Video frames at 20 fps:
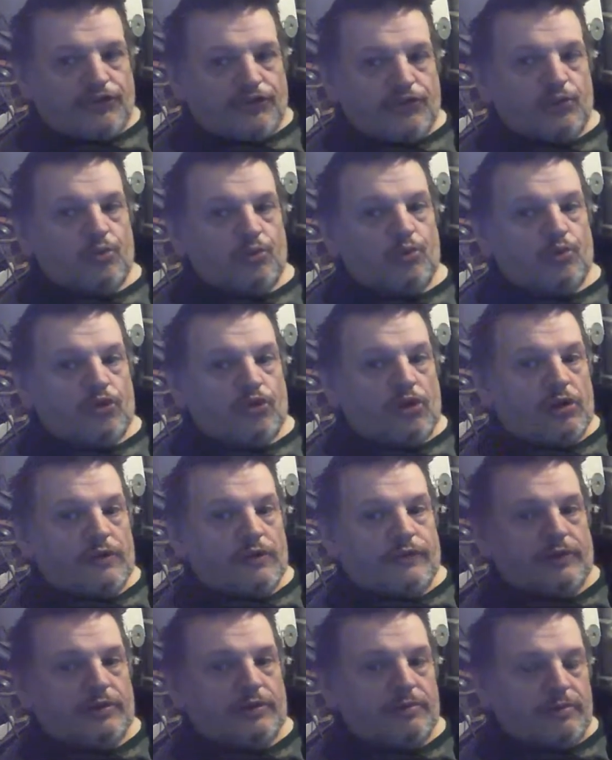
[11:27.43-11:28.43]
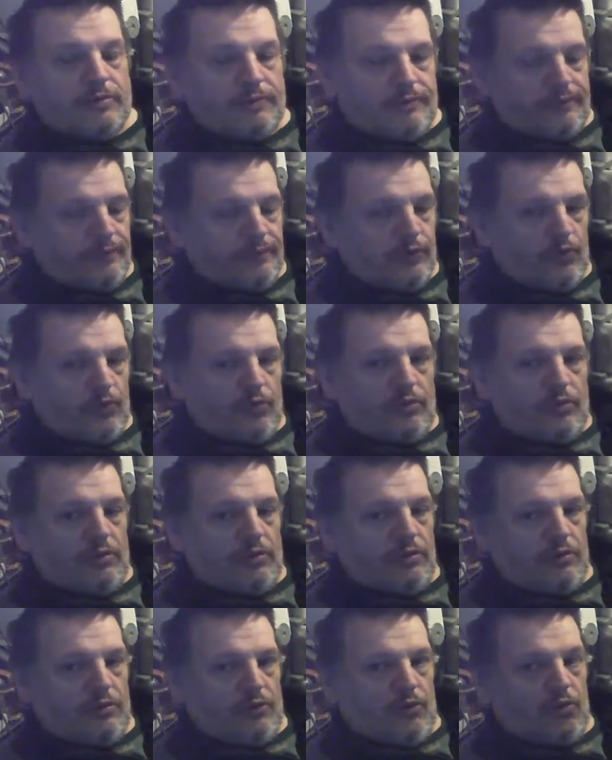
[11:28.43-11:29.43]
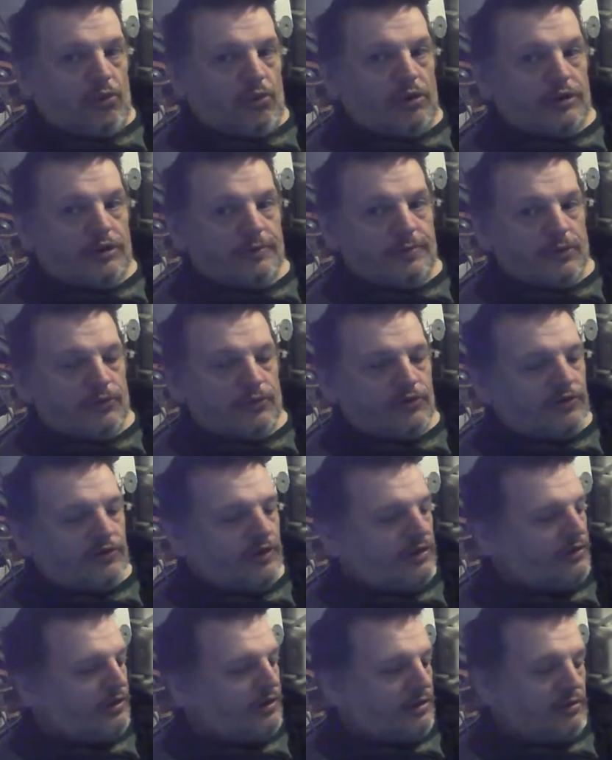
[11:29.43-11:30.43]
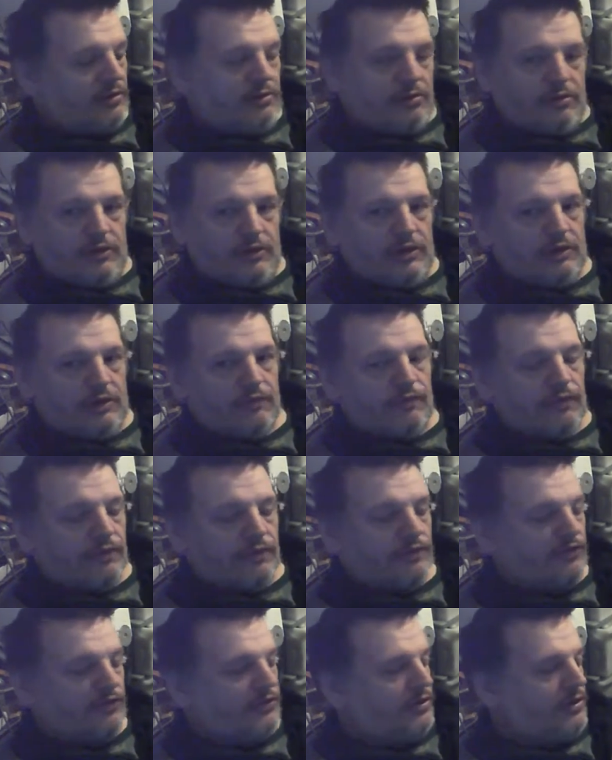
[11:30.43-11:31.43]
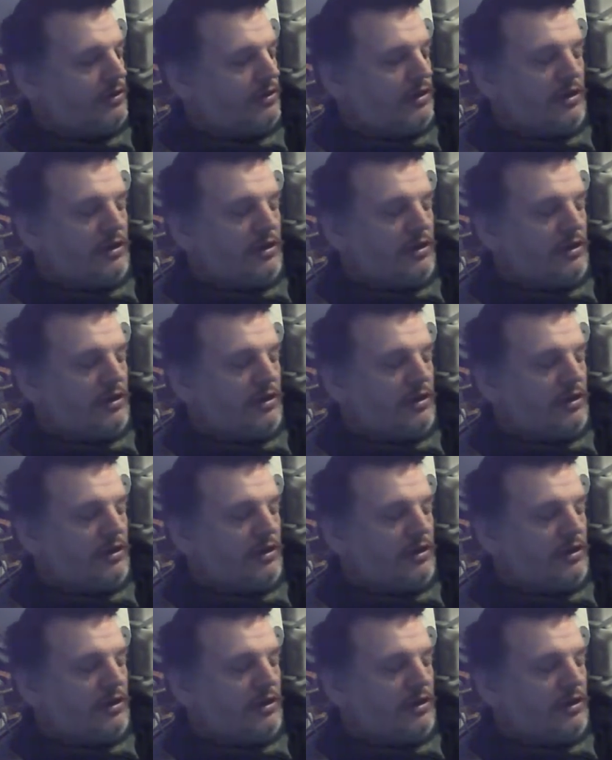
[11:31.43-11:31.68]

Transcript: Snorkel diving while he's milk detecting in the rivers.